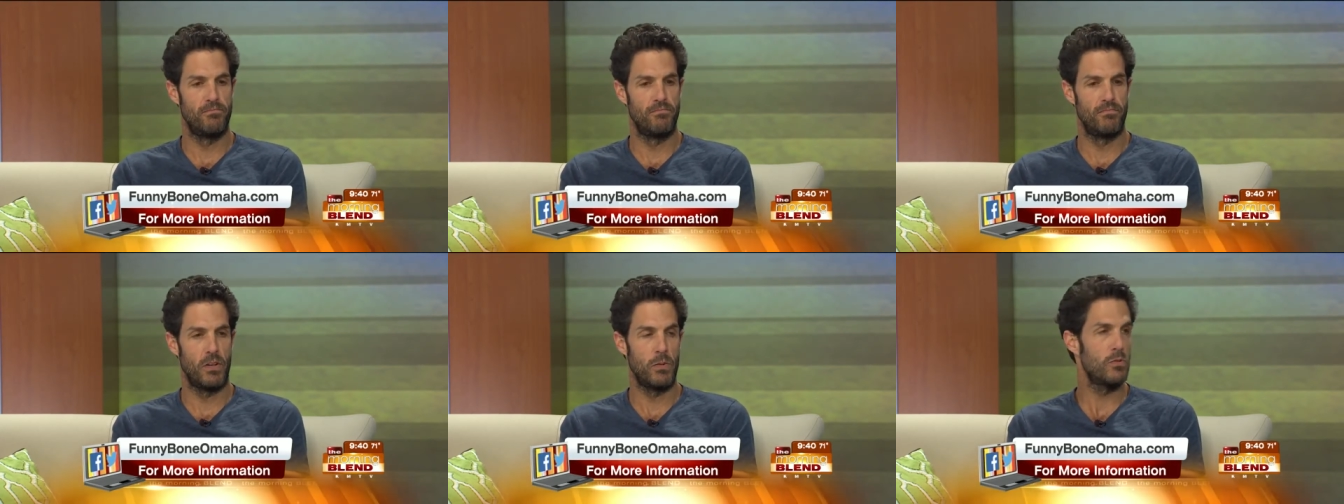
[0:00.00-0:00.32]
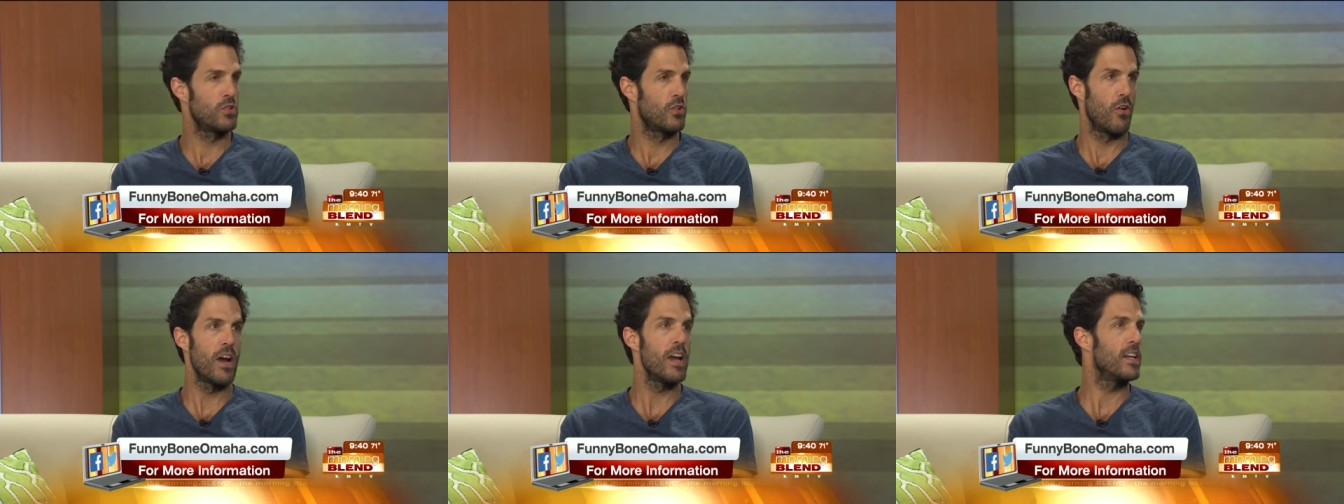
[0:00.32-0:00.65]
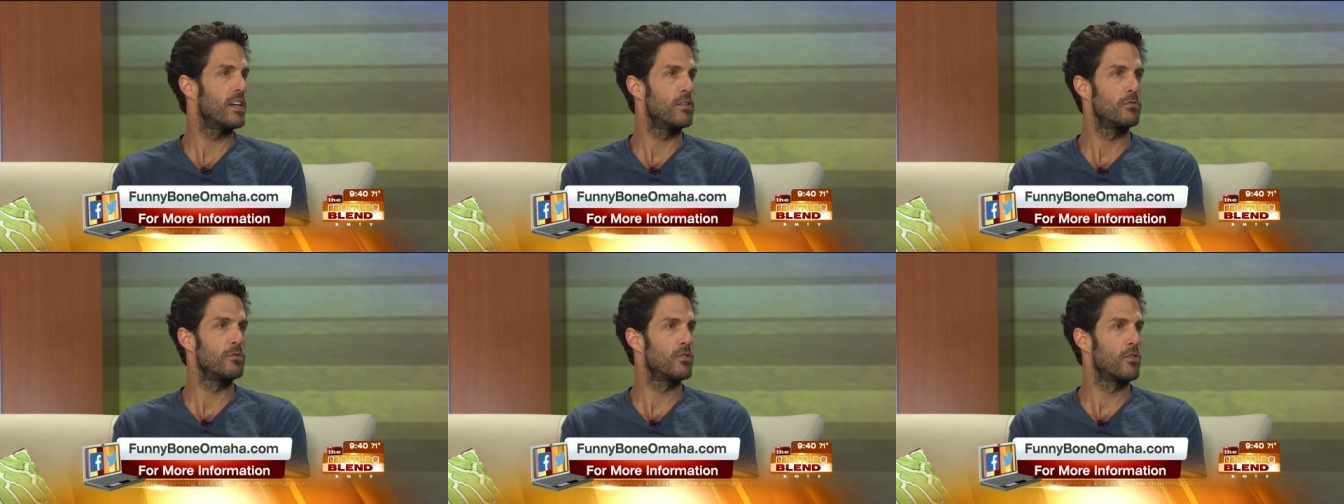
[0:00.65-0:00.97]
it was great.
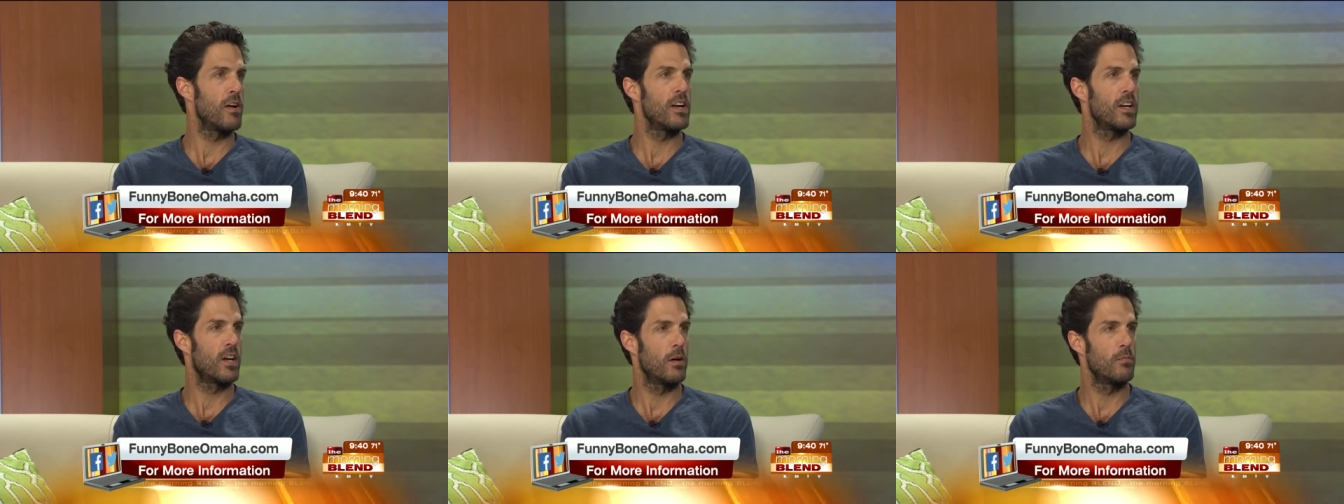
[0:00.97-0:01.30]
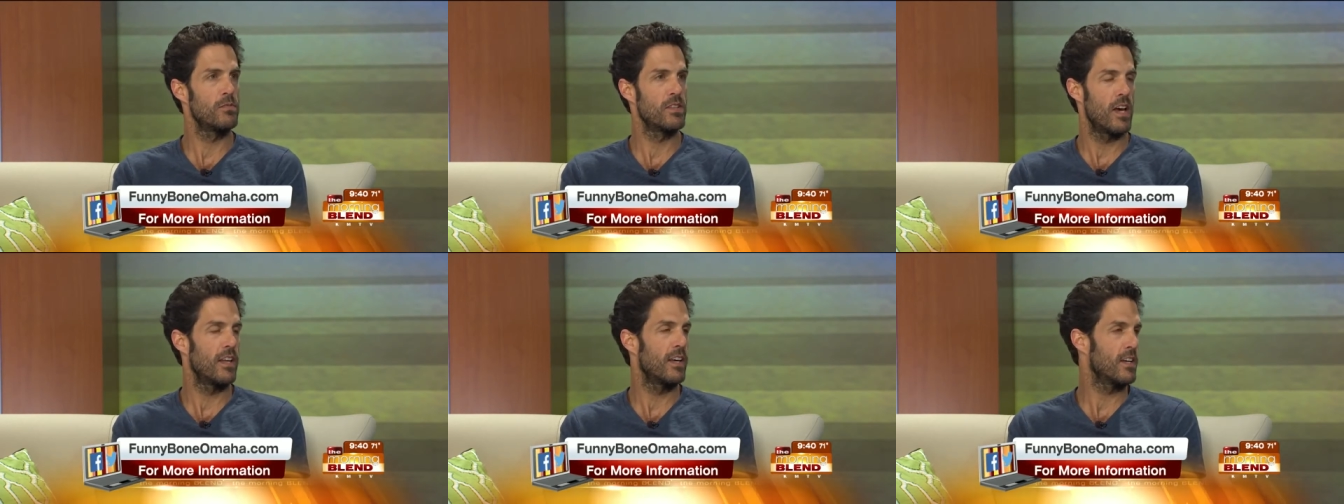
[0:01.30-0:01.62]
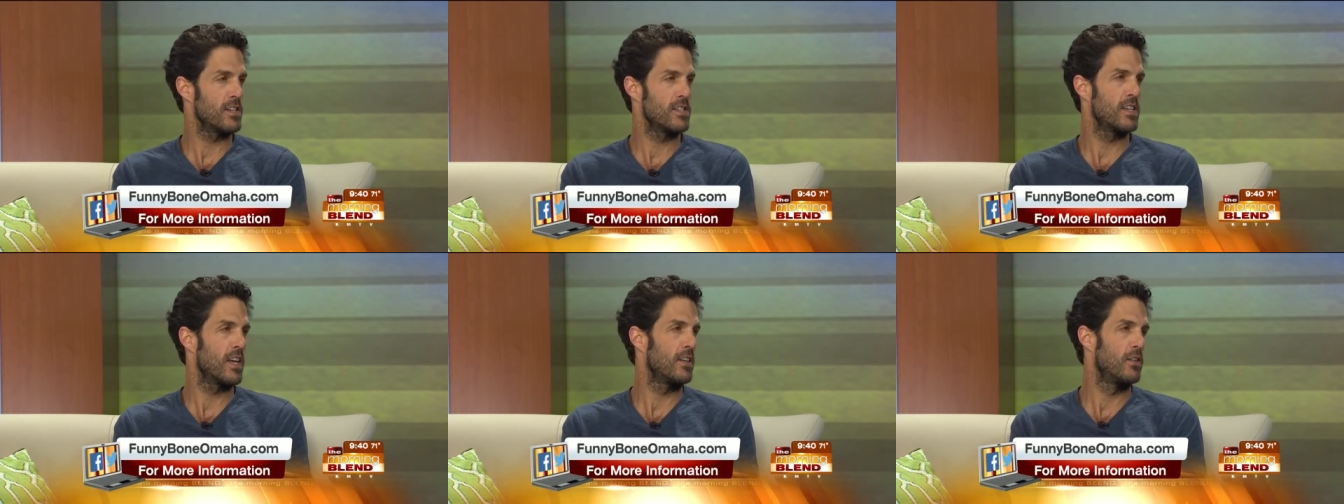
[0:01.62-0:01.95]
It was great. It comes out, like
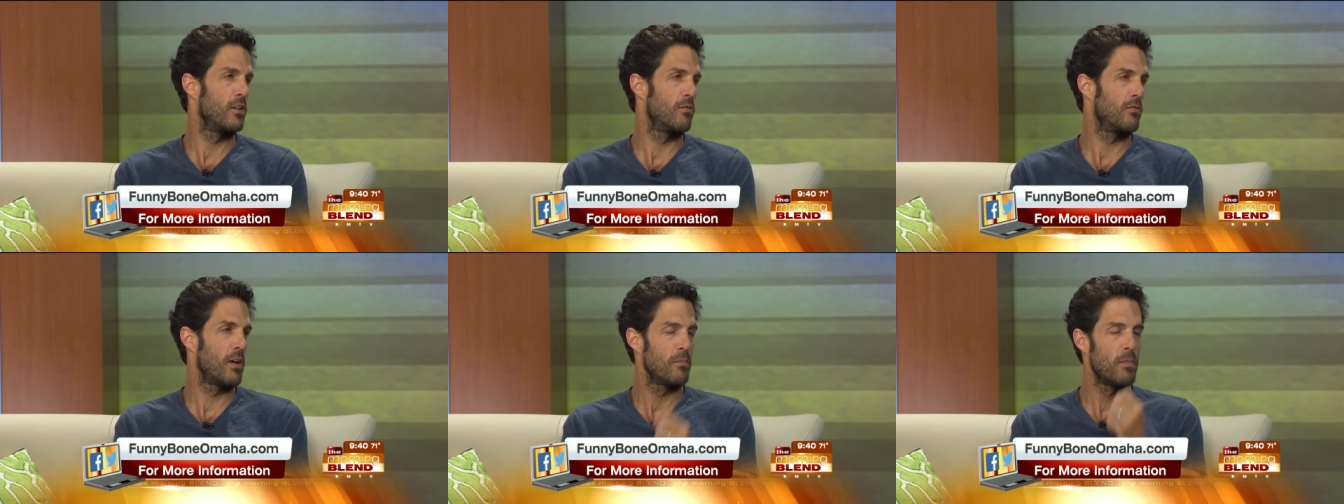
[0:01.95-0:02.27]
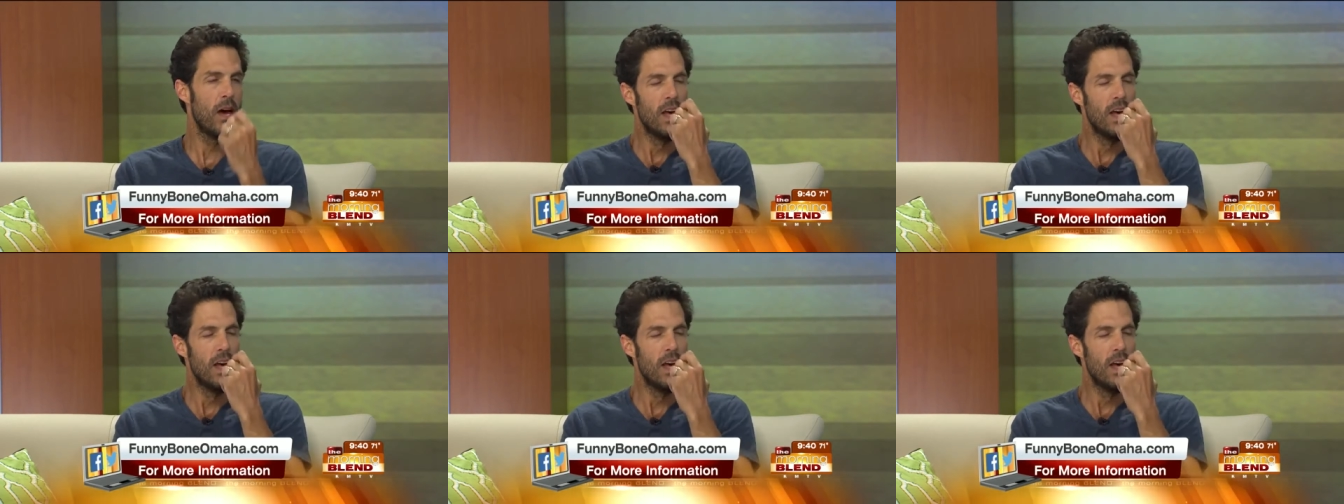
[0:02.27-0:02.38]
I said, in November.